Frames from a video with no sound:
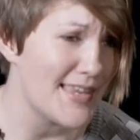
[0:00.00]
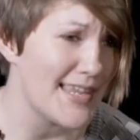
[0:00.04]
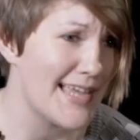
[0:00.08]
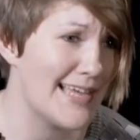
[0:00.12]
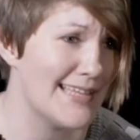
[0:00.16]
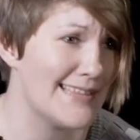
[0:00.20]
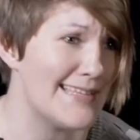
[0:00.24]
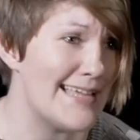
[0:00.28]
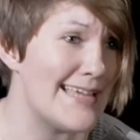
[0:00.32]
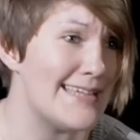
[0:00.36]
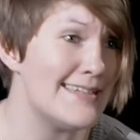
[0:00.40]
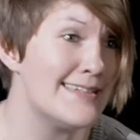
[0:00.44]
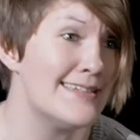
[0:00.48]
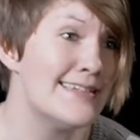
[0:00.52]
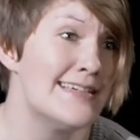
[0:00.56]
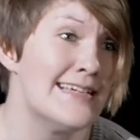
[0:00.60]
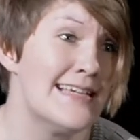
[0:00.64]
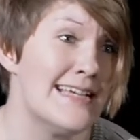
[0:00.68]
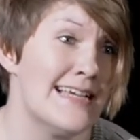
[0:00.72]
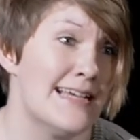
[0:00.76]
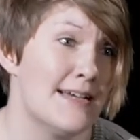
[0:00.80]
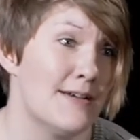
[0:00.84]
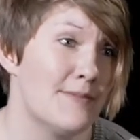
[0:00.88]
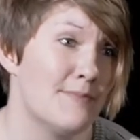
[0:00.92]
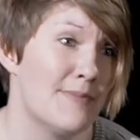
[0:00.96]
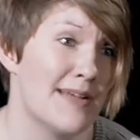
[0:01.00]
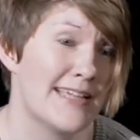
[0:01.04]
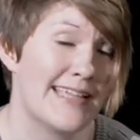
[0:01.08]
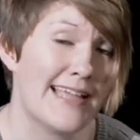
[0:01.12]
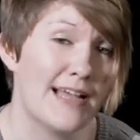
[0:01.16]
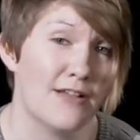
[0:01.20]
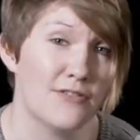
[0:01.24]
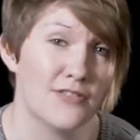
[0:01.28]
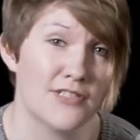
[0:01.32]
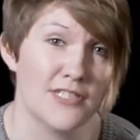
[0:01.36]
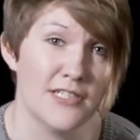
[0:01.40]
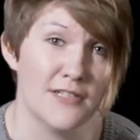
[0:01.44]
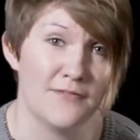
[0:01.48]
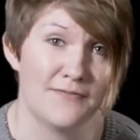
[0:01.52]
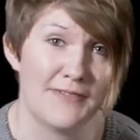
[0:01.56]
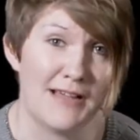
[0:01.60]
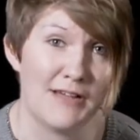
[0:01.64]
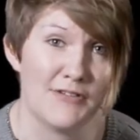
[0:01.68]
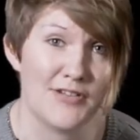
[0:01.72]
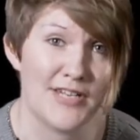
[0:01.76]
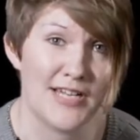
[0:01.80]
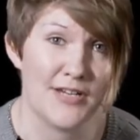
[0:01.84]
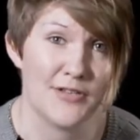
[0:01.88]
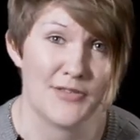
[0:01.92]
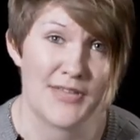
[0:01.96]
And then my counsellor
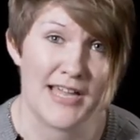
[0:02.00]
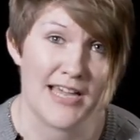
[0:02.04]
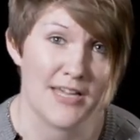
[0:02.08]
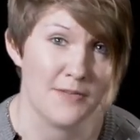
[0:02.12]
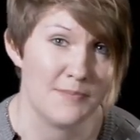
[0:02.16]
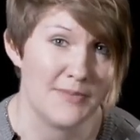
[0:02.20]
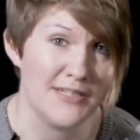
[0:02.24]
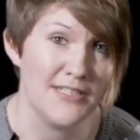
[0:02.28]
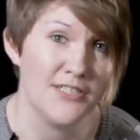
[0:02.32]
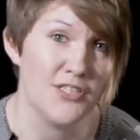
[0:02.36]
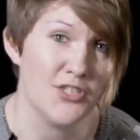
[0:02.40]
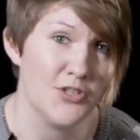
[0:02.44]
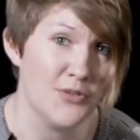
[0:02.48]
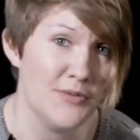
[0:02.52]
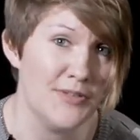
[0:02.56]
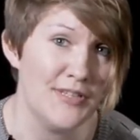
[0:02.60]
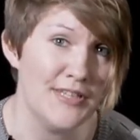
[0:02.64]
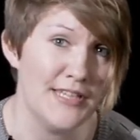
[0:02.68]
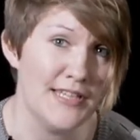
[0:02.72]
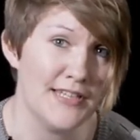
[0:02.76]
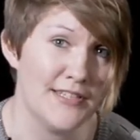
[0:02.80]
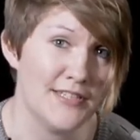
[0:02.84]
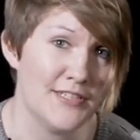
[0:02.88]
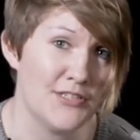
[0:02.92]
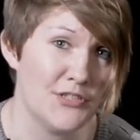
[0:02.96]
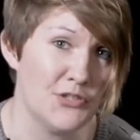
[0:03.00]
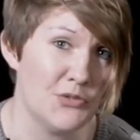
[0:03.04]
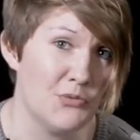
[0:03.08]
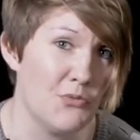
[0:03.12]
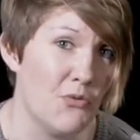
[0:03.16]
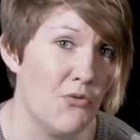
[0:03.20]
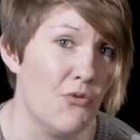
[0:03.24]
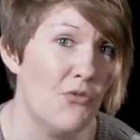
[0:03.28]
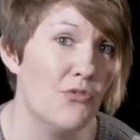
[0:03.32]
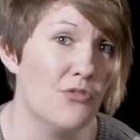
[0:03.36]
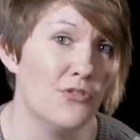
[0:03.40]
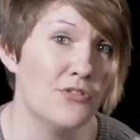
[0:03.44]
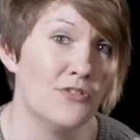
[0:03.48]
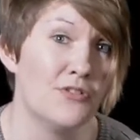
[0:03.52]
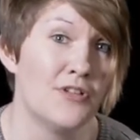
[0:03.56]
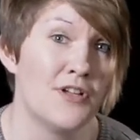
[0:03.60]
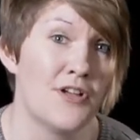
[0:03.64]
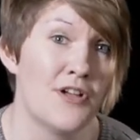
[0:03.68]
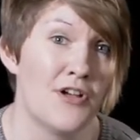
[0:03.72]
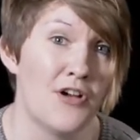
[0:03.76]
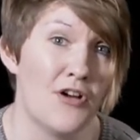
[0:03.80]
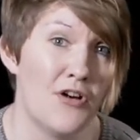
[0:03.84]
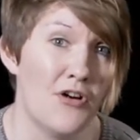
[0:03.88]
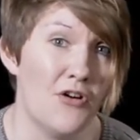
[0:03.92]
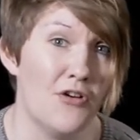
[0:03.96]
found out that I'd been doing this to all
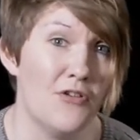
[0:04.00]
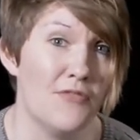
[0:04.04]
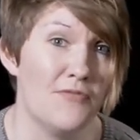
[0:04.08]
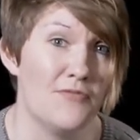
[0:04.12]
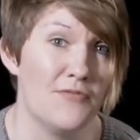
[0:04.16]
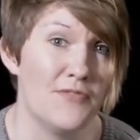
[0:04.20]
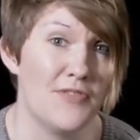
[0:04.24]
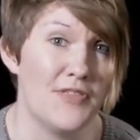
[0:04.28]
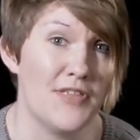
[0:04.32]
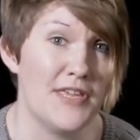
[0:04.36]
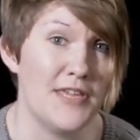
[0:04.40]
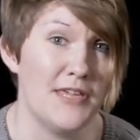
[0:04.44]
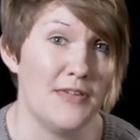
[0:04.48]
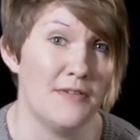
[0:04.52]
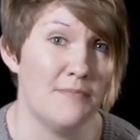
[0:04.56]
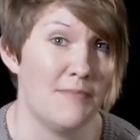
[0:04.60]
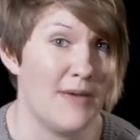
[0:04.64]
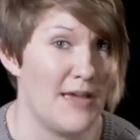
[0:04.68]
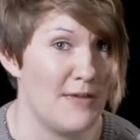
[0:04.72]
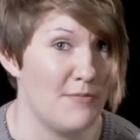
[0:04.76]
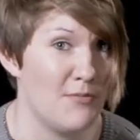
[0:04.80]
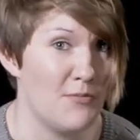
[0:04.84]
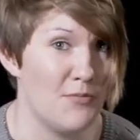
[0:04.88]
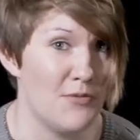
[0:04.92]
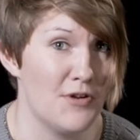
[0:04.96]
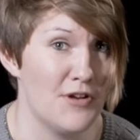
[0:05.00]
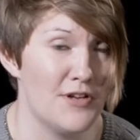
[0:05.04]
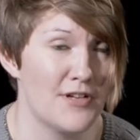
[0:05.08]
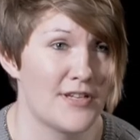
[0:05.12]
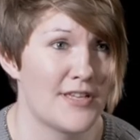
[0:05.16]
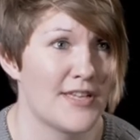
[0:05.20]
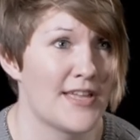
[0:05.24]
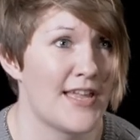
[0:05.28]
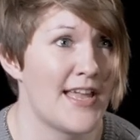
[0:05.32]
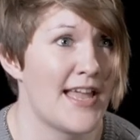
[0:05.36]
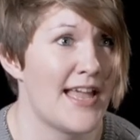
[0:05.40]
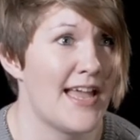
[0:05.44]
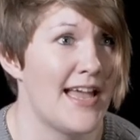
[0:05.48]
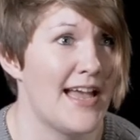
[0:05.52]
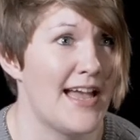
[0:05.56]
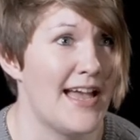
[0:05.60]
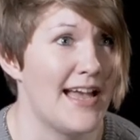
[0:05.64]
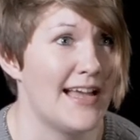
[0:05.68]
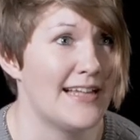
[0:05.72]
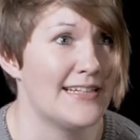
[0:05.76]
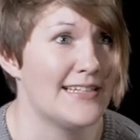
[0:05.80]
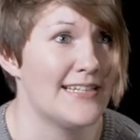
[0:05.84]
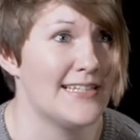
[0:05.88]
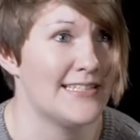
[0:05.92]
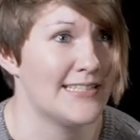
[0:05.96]
of the paperwork.
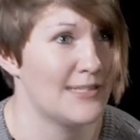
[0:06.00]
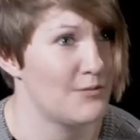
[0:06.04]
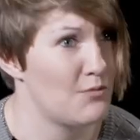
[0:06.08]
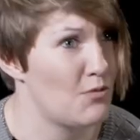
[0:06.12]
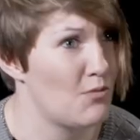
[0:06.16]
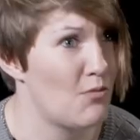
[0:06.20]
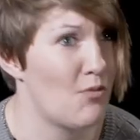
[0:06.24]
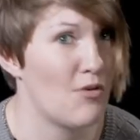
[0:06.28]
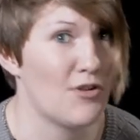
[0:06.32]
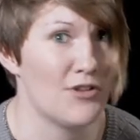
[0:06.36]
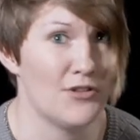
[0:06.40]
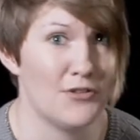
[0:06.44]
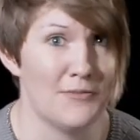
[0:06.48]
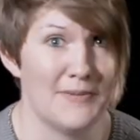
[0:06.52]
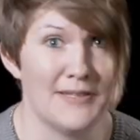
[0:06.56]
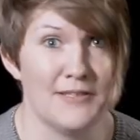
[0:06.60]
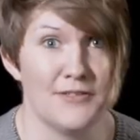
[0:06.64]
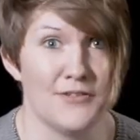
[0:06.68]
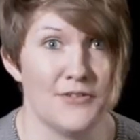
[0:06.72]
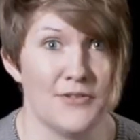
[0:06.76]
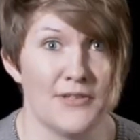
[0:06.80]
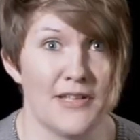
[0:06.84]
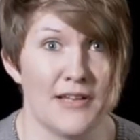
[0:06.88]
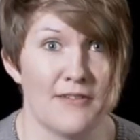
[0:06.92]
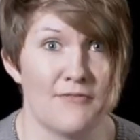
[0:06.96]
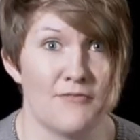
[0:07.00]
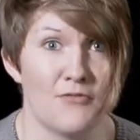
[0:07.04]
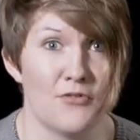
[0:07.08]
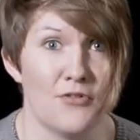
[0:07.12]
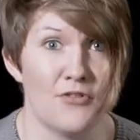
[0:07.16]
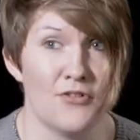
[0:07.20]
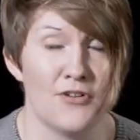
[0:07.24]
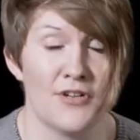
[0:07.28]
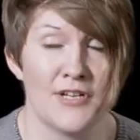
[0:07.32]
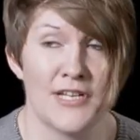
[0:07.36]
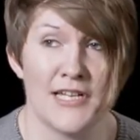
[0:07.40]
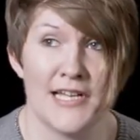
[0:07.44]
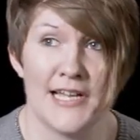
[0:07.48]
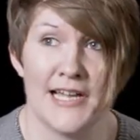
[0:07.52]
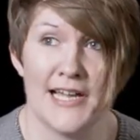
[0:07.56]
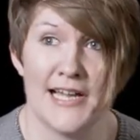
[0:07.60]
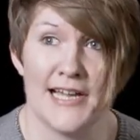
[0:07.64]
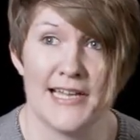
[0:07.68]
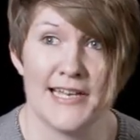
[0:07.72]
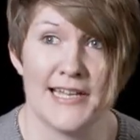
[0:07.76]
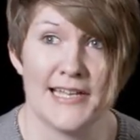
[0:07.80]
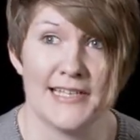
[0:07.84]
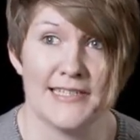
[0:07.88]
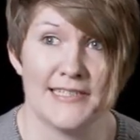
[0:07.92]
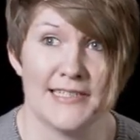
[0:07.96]
And he said, well, what have you been doing that for?
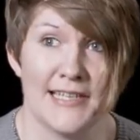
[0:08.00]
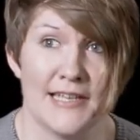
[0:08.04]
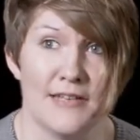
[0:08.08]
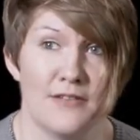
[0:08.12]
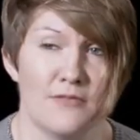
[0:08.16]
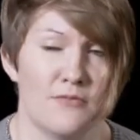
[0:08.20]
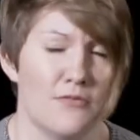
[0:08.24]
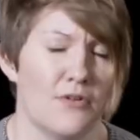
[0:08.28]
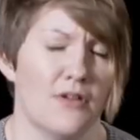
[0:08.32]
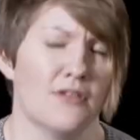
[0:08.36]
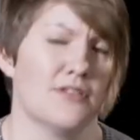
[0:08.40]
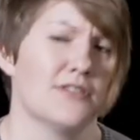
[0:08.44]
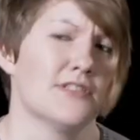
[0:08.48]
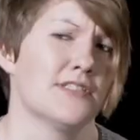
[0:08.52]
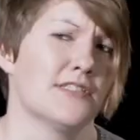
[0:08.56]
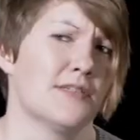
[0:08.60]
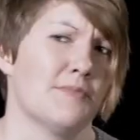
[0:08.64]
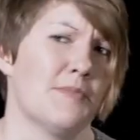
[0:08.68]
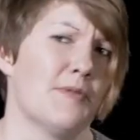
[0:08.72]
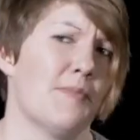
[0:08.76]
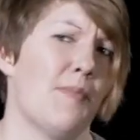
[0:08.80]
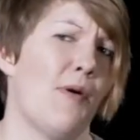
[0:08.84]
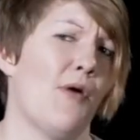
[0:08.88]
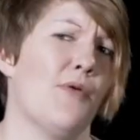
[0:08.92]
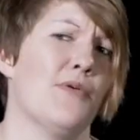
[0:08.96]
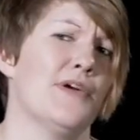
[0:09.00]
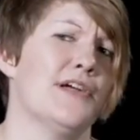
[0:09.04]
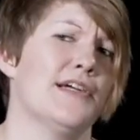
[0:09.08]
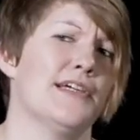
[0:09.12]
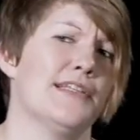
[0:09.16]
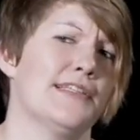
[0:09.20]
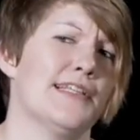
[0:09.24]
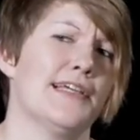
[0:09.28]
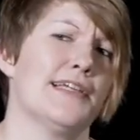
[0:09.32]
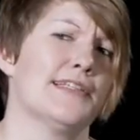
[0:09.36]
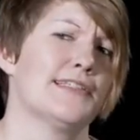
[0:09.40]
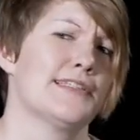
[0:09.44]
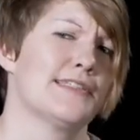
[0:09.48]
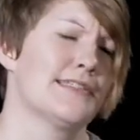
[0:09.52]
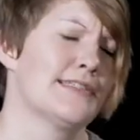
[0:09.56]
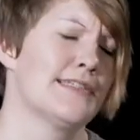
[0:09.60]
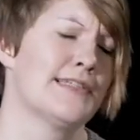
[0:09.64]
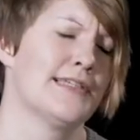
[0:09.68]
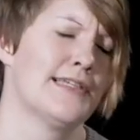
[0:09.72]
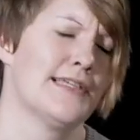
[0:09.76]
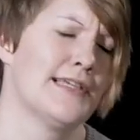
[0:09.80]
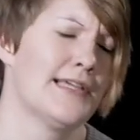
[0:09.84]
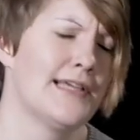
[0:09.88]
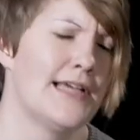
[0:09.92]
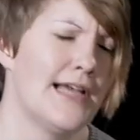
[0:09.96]
And I said, well, because I'm a poet and that's
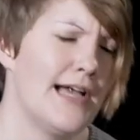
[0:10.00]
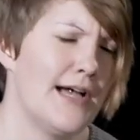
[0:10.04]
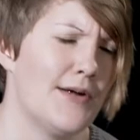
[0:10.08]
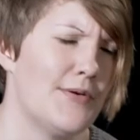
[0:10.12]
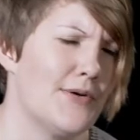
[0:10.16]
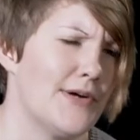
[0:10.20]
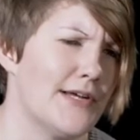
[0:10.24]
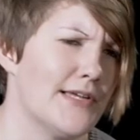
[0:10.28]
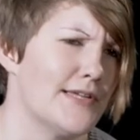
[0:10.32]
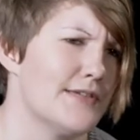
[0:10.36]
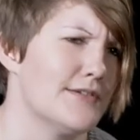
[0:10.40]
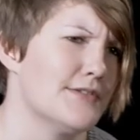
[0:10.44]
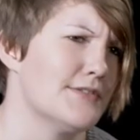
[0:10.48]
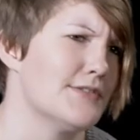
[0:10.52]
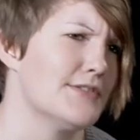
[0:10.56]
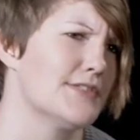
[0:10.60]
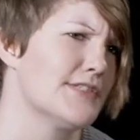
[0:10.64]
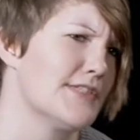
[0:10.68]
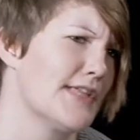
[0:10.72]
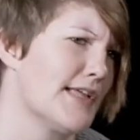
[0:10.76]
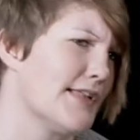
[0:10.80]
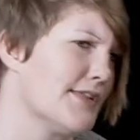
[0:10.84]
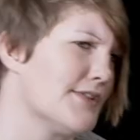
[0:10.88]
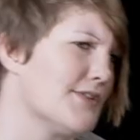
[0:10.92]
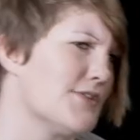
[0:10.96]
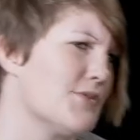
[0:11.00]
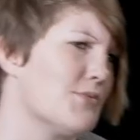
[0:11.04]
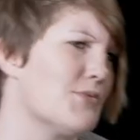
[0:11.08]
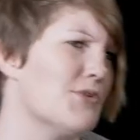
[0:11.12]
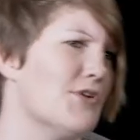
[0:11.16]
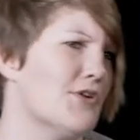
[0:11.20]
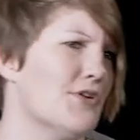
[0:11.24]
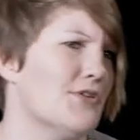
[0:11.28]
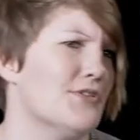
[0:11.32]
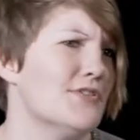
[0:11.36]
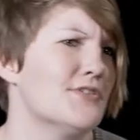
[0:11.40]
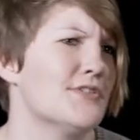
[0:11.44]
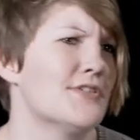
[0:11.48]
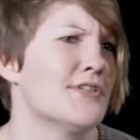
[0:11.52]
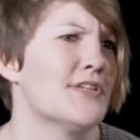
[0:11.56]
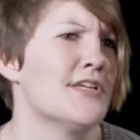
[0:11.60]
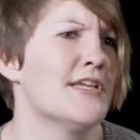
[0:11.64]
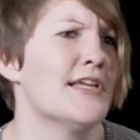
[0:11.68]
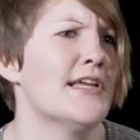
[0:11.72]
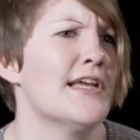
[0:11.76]
how I understand the world.